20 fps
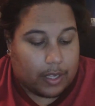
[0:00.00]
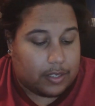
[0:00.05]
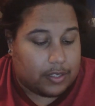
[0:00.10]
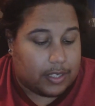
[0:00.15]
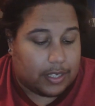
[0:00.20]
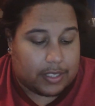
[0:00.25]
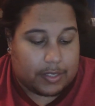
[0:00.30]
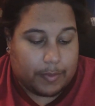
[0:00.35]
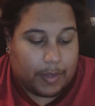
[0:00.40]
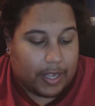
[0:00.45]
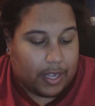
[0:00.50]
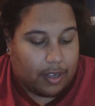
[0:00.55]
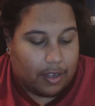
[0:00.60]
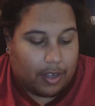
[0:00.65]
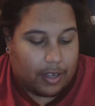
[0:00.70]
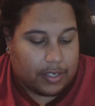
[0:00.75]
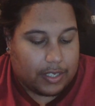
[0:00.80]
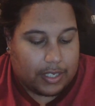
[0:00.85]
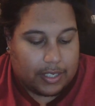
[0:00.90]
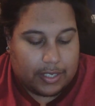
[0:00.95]
Does my
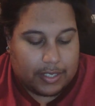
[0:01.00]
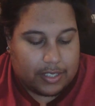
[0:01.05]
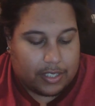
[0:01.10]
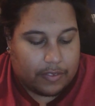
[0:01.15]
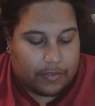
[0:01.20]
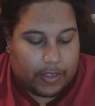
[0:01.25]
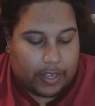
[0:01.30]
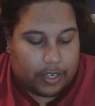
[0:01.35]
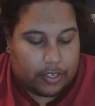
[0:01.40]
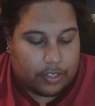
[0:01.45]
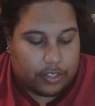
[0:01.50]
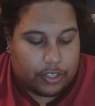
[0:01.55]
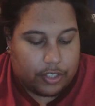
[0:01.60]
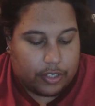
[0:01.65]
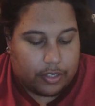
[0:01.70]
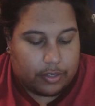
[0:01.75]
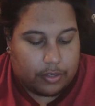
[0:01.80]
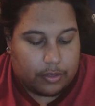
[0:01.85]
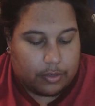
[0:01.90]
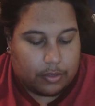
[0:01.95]
haughtiness offend
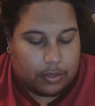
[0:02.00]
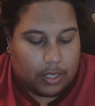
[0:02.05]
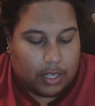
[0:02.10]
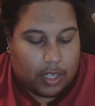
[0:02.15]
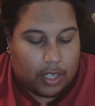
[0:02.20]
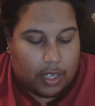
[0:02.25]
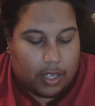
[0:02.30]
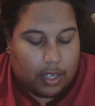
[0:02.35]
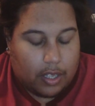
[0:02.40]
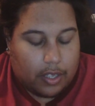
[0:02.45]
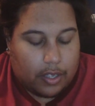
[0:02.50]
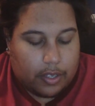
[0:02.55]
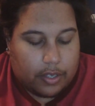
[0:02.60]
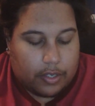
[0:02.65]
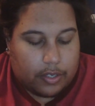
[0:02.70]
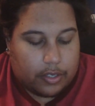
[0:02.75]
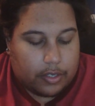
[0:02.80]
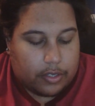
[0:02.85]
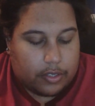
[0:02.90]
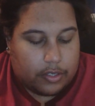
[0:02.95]
you?
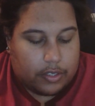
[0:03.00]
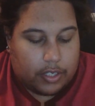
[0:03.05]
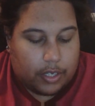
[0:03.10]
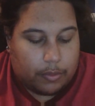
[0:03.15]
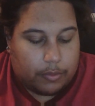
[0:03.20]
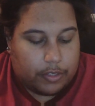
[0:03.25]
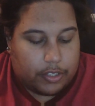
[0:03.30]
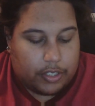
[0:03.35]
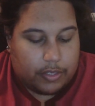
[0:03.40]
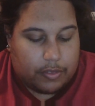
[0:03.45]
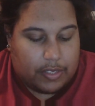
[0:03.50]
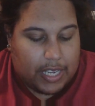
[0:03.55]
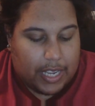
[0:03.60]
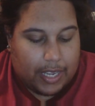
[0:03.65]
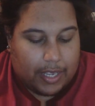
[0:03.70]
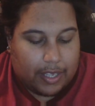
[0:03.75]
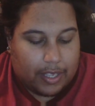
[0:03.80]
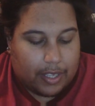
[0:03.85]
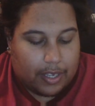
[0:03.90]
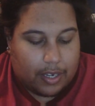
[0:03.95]
Don't you
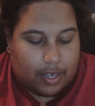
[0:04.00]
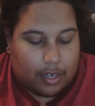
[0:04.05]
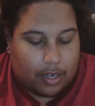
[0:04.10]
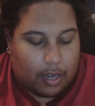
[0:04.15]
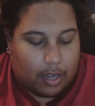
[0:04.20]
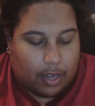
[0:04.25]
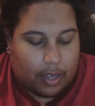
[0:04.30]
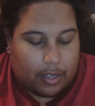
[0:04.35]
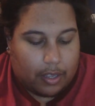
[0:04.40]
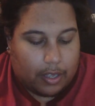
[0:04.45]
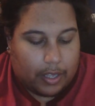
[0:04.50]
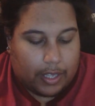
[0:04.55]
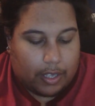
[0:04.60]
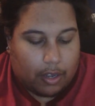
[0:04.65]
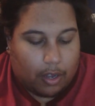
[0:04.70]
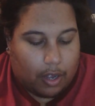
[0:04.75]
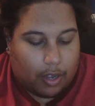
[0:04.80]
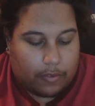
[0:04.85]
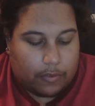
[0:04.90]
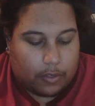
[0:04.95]
take it and it
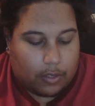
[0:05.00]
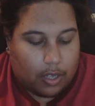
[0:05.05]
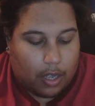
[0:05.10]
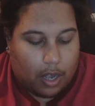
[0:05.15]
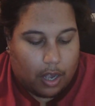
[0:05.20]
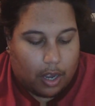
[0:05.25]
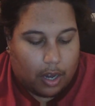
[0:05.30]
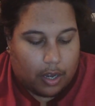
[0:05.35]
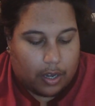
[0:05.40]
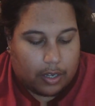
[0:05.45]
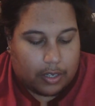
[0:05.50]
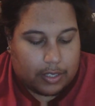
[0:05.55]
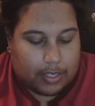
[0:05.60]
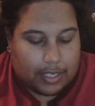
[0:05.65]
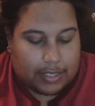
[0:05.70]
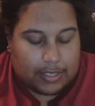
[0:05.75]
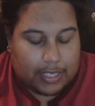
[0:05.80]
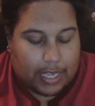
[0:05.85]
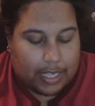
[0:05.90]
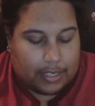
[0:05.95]
awful hard,
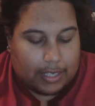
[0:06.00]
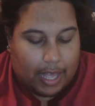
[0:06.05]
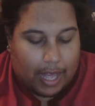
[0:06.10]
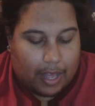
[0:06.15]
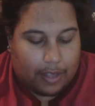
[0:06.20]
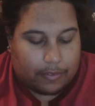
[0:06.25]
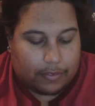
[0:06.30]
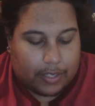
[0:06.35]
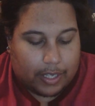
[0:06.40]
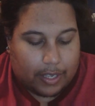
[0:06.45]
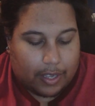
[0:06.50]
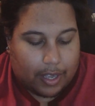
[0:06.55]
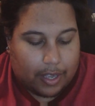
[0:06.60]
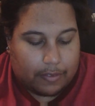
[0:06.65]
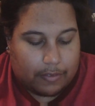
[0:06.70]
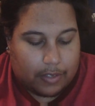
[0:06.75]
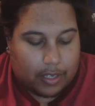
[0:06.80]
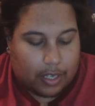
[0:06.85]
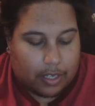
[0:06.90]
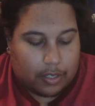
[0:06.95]
'cause I laugh like
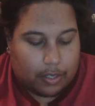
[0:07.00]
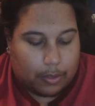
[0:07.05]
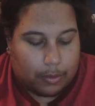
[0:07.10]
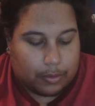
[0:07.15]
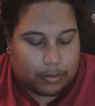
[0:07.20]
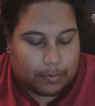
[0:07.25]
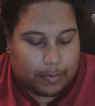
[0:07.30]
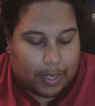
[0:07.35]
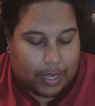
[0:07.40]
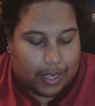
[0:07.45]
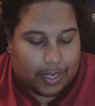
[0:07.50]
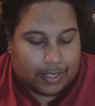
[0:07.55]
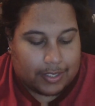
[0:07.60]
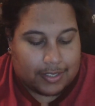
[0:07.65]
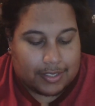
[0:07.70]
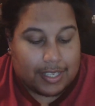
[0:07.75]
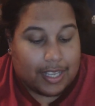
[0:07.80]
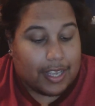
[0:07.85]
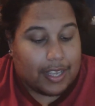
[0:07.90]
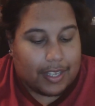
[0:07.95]
I've got gold
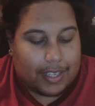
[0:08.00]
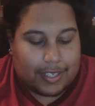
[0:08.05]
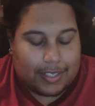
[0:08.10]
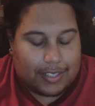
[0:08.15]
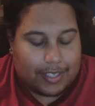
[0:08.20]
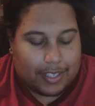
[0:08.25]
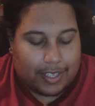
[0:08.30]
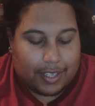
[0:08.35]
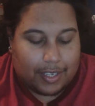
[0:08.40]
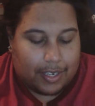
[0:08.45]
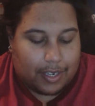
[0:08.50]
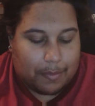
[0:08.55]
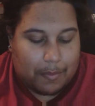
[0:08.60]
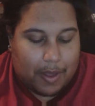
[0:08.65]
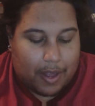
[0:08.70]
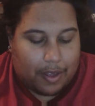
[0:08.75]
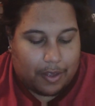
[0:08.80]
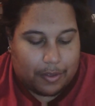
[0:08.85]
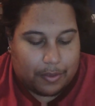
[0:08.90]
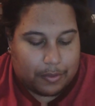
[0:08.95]
mines digging in
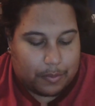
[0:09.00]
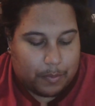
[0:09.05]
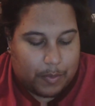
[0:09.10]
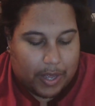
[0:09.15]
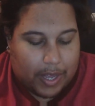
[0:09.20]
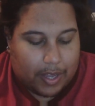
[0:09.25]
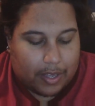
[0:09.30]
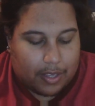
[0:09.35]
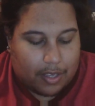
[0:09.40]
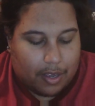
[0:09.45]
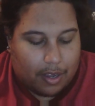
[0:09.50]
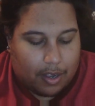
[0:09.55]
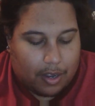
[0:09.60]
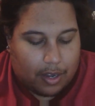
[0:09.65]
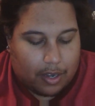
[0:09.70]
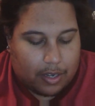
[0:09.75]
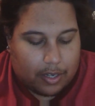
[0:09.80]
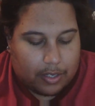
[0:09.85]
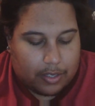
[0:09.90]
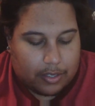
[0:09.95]
my own
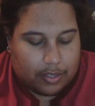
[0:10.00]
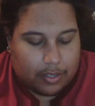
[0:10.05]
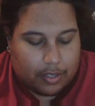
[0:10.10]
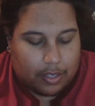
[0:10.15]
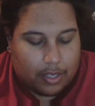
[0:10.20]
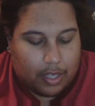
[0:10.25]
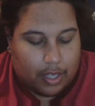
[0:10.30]
backyard.